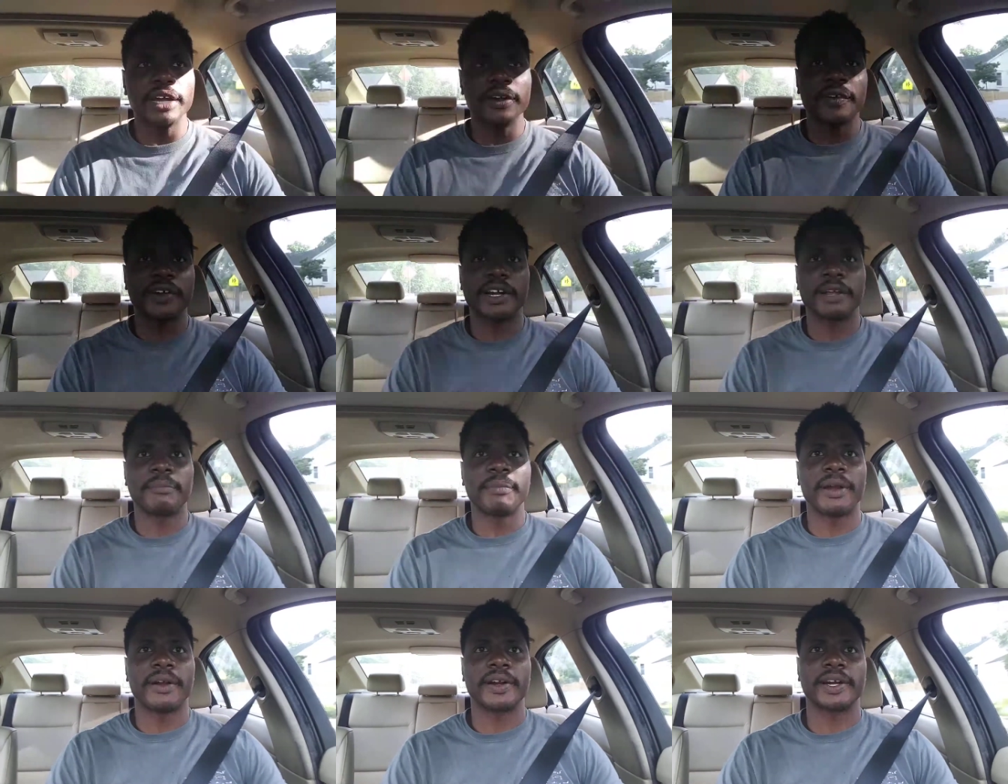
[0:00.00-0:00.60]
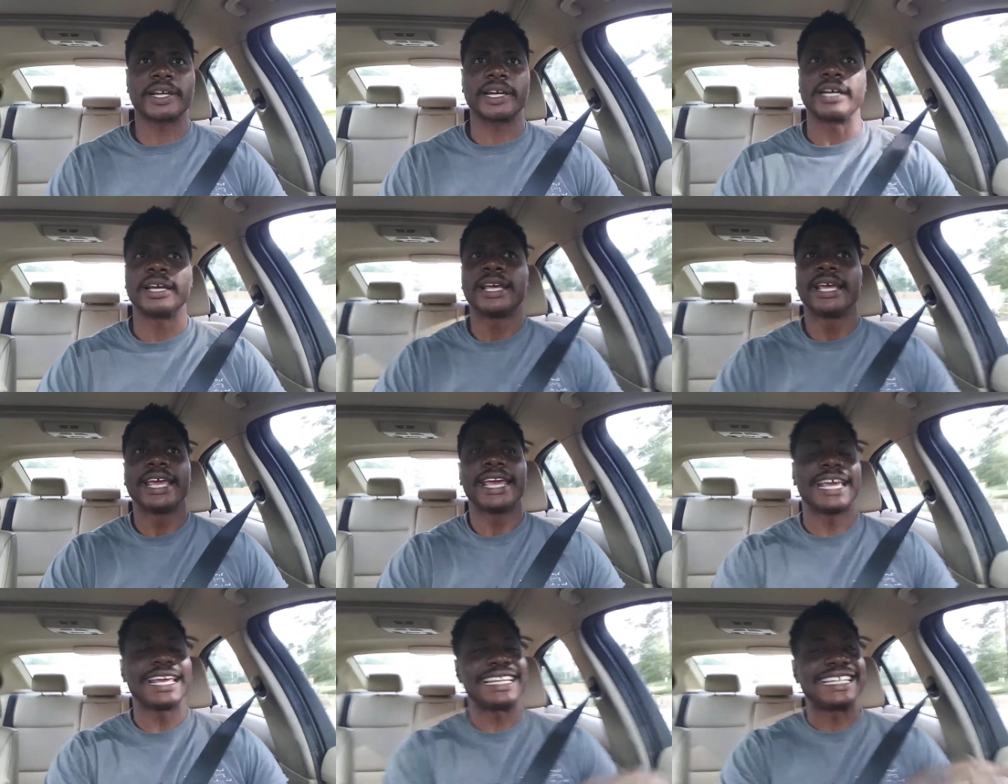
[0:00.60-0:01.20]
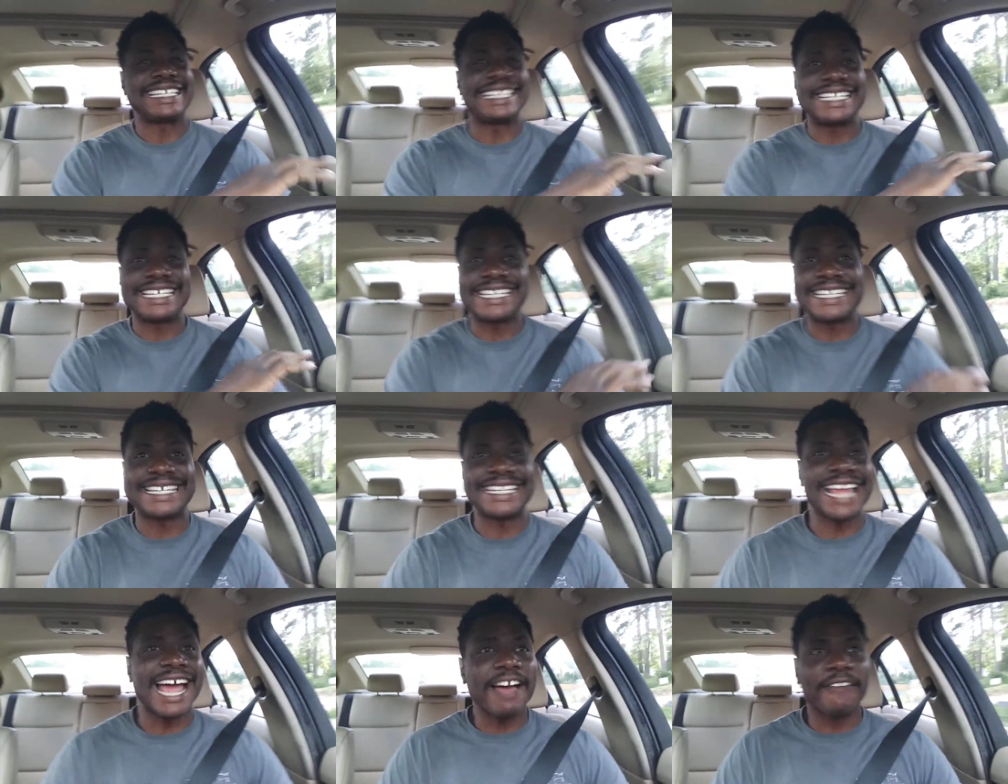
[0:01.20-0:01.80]
here in America, and
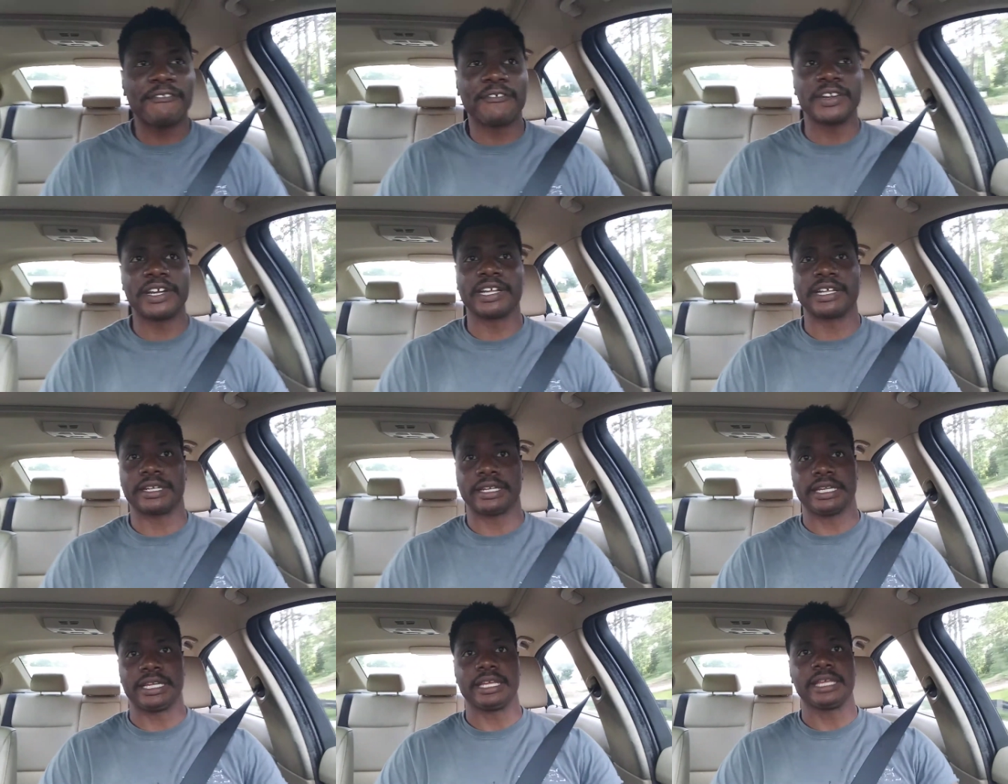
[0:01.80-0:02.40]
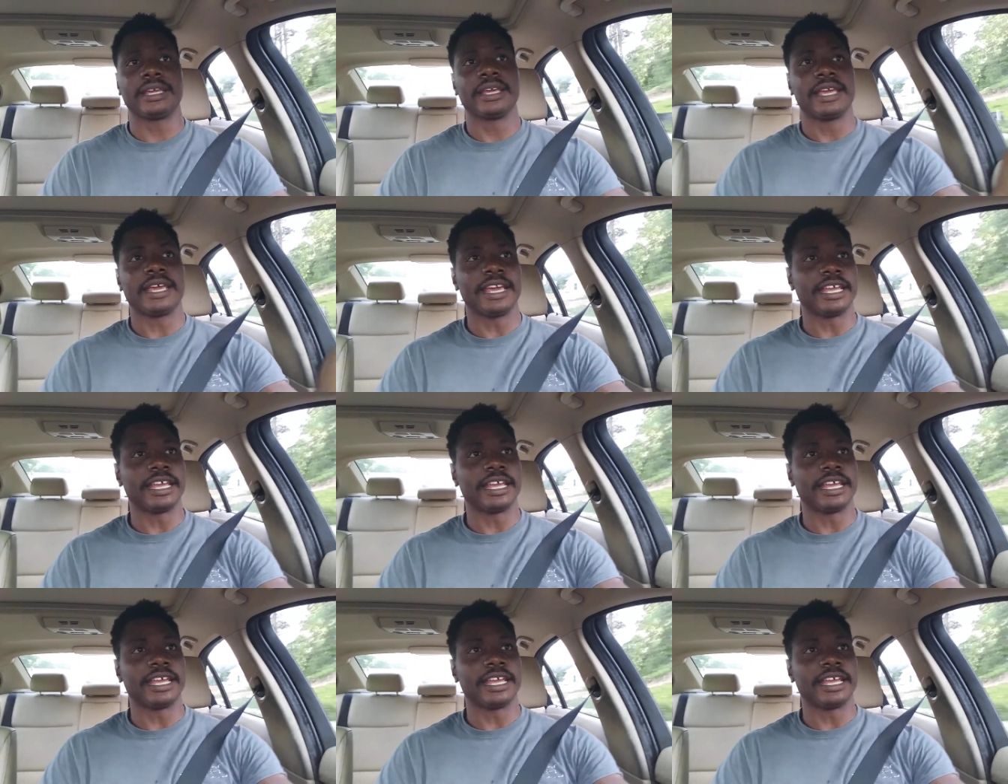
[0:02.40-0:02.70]
definitely